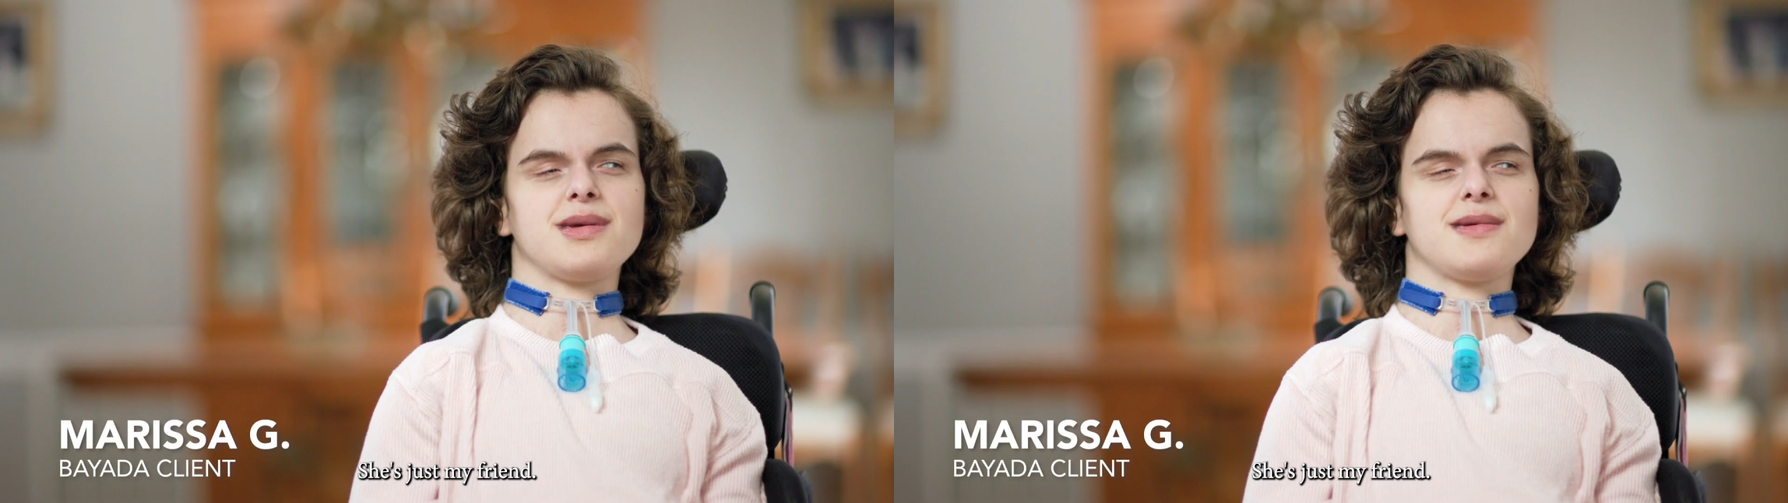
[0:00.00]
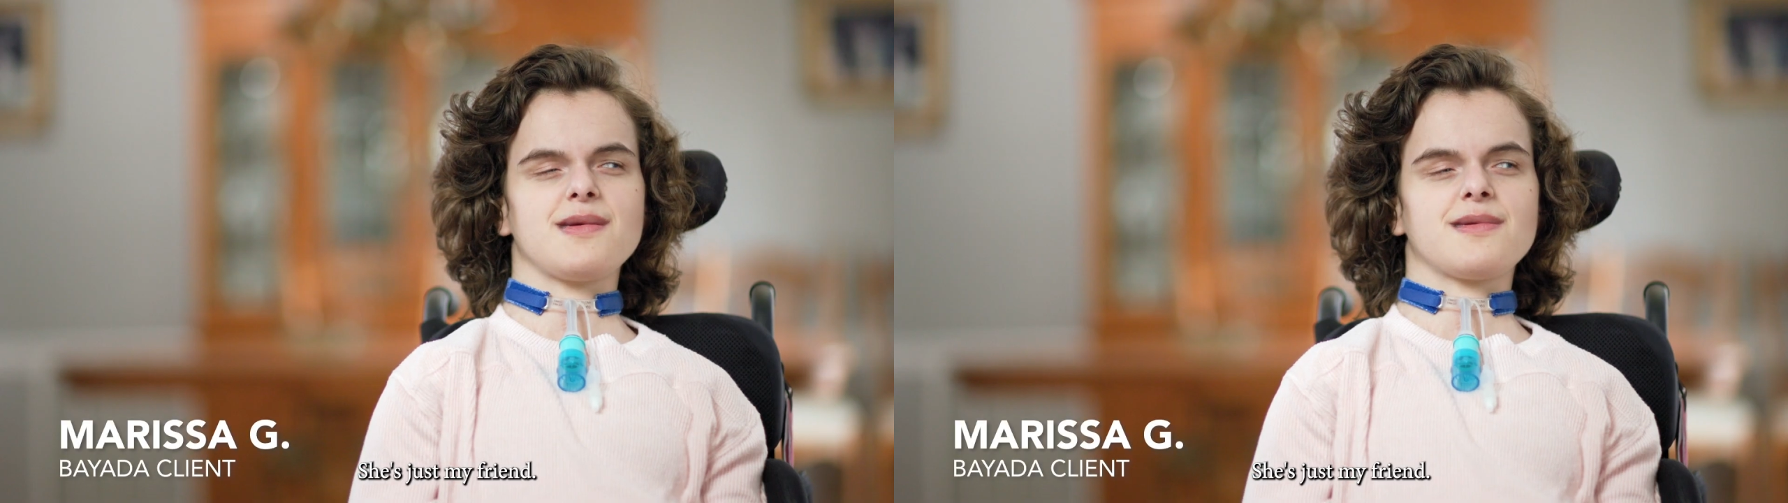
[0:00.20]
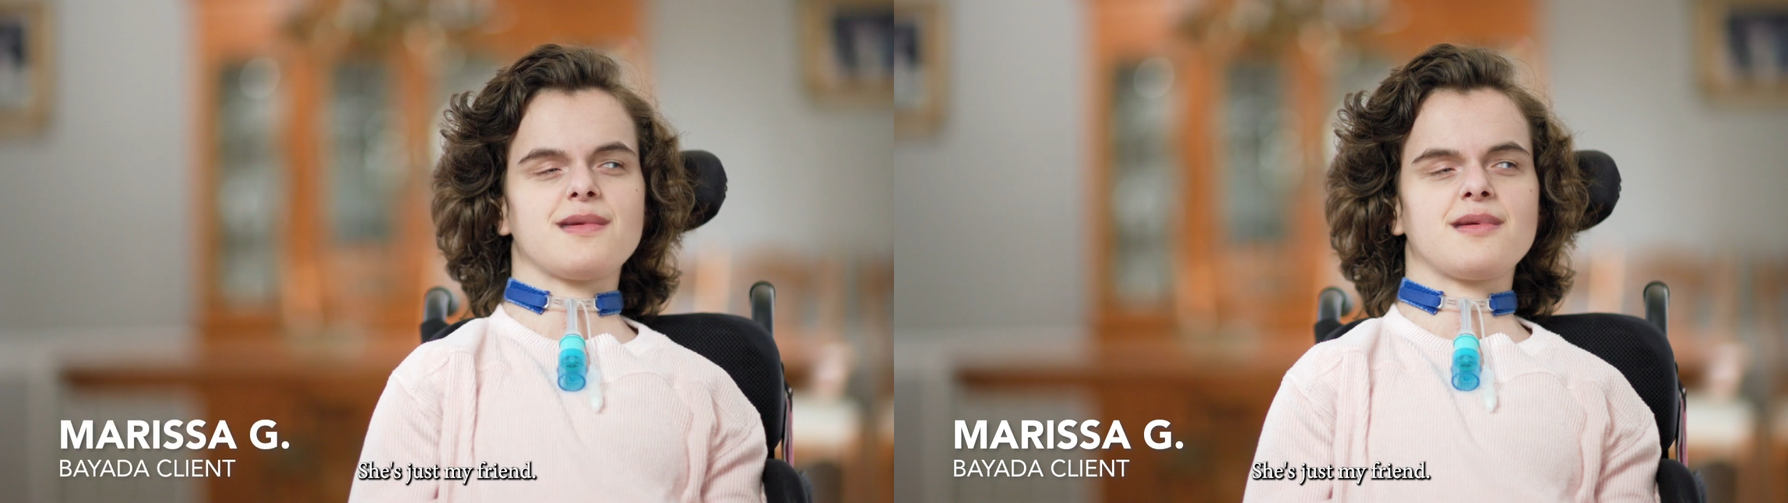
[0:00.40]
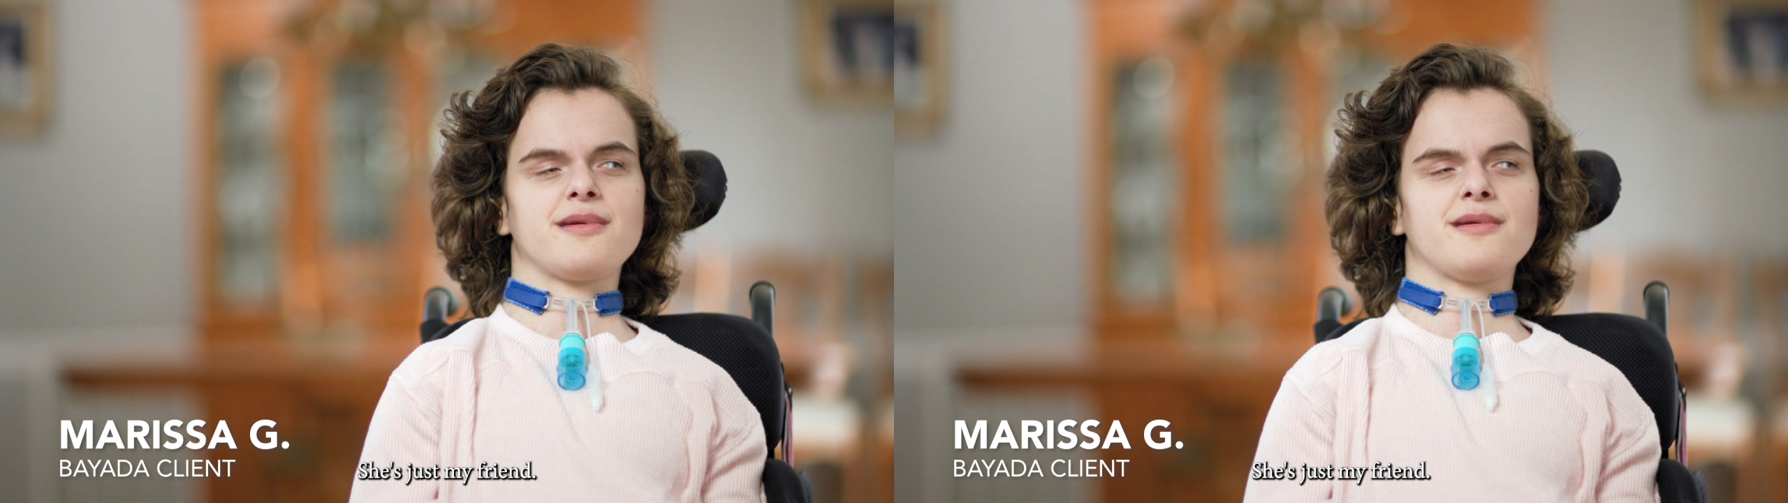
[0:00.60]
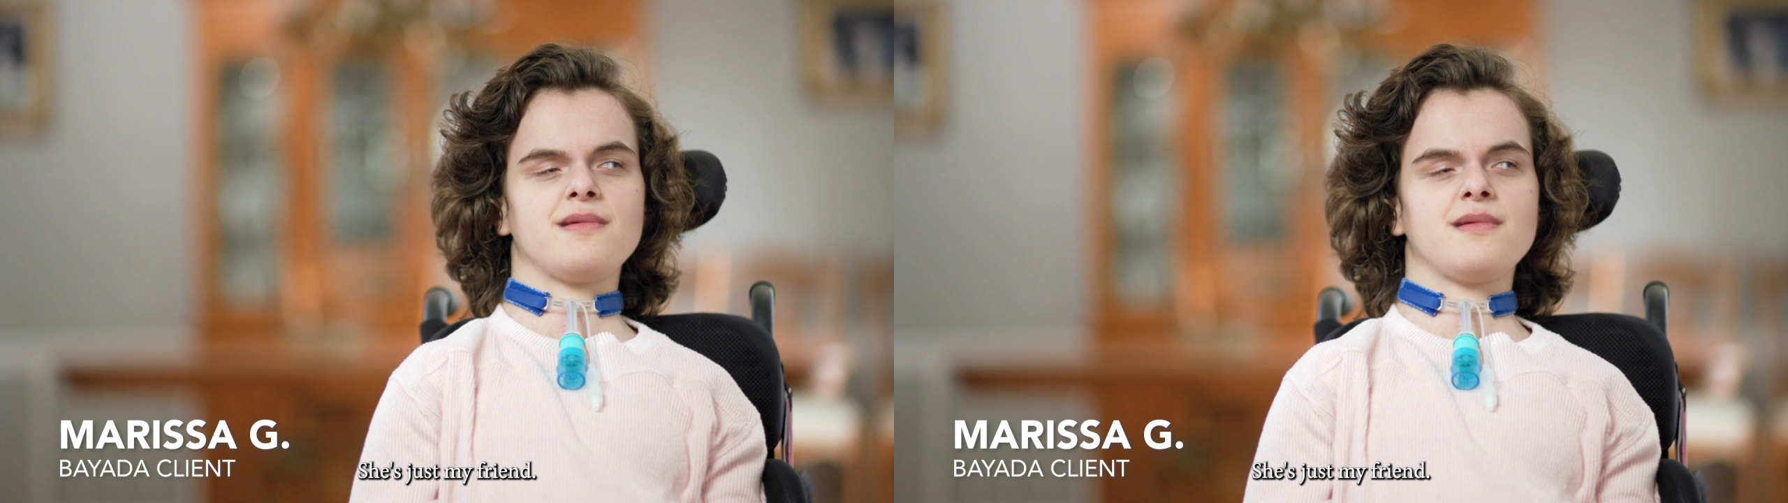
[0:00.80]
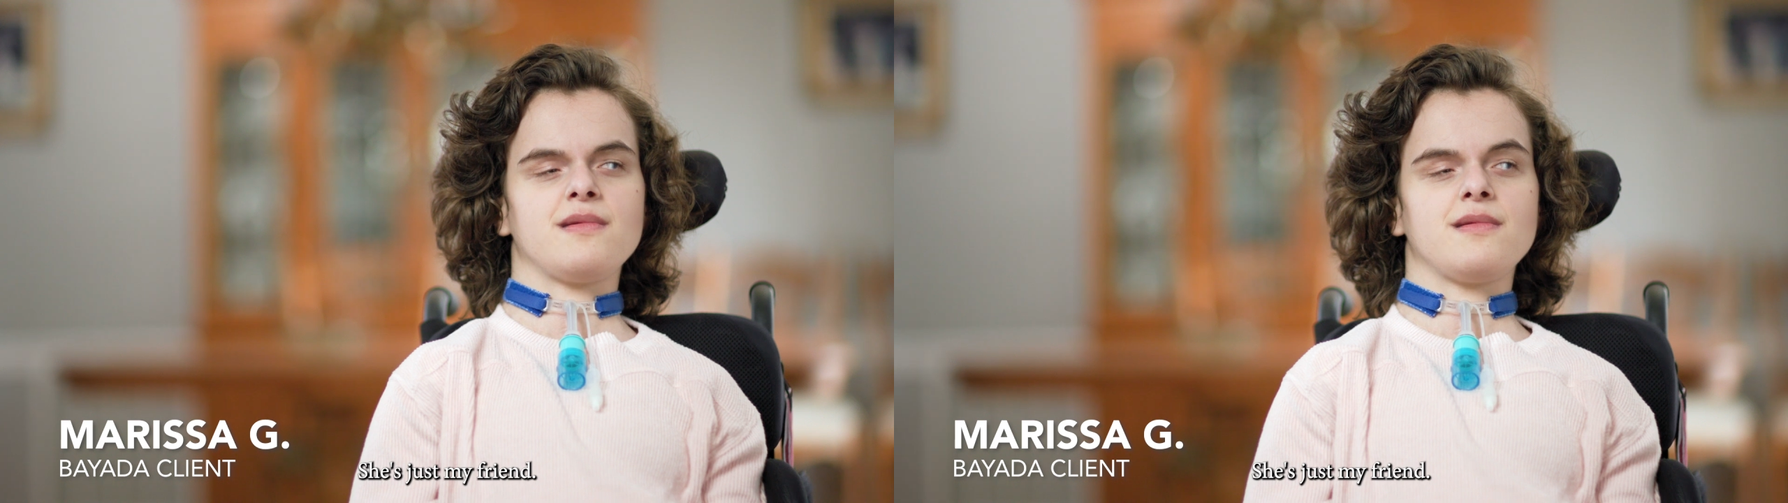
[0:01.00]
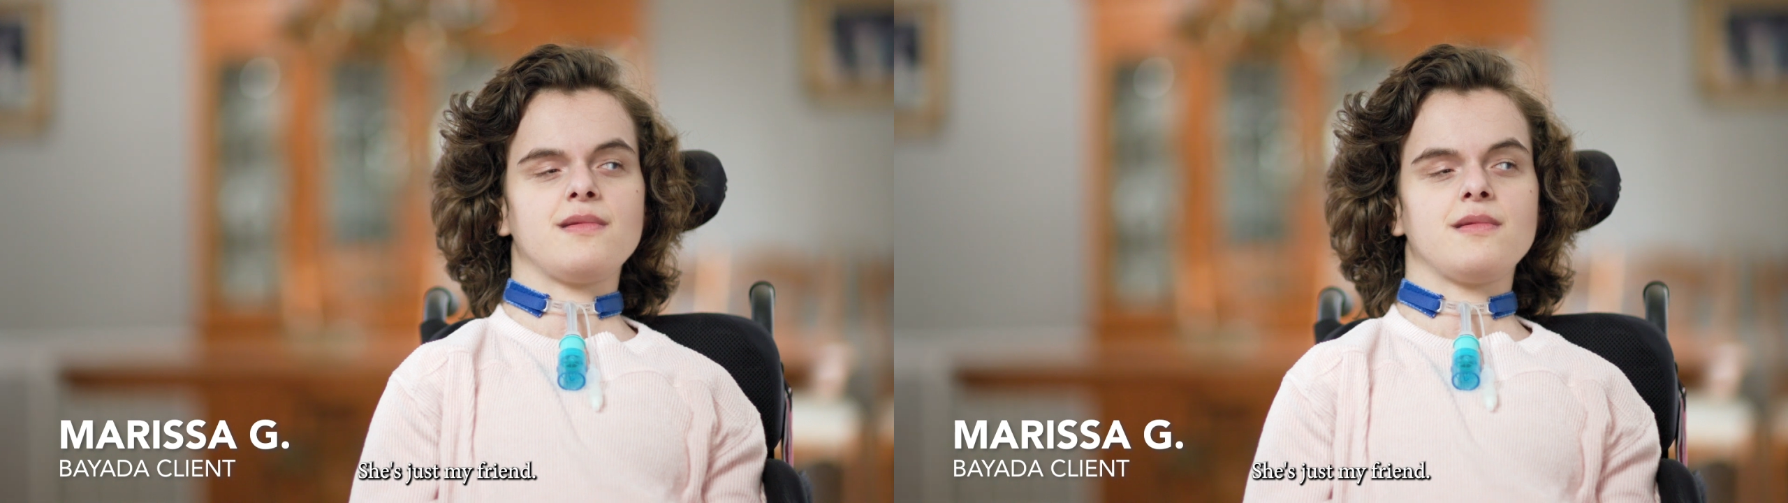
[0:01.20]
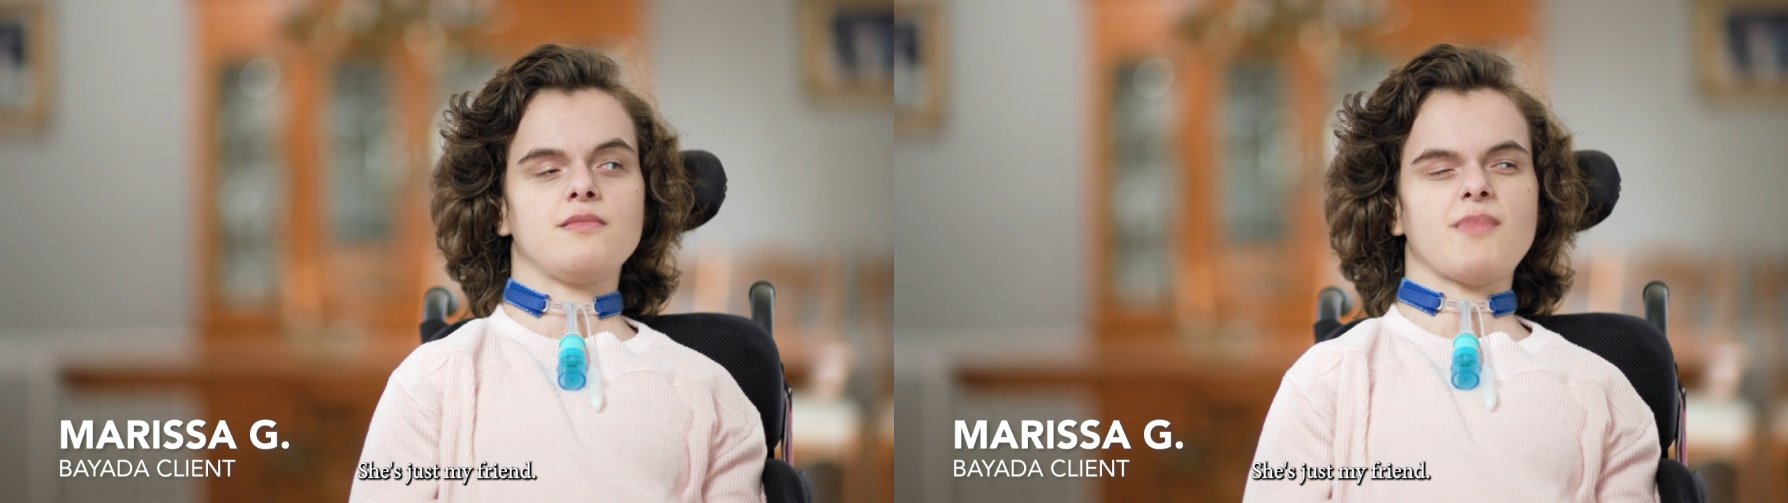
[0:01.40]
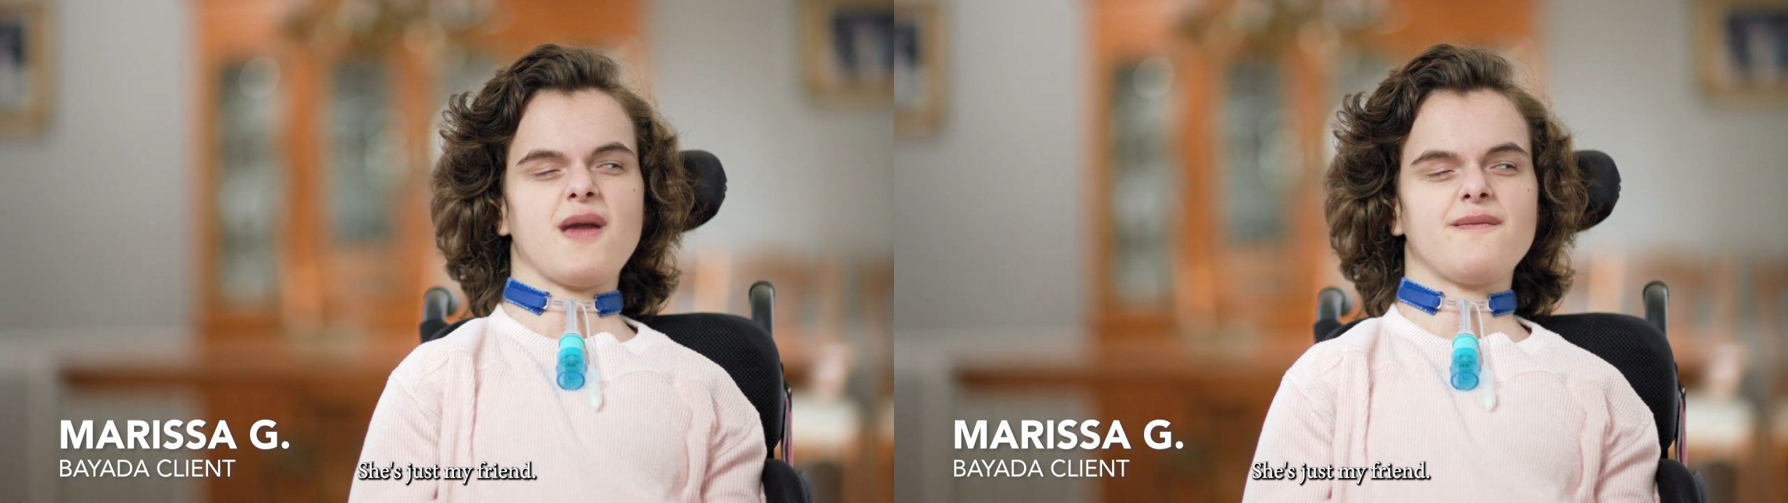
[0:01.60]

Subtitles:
just my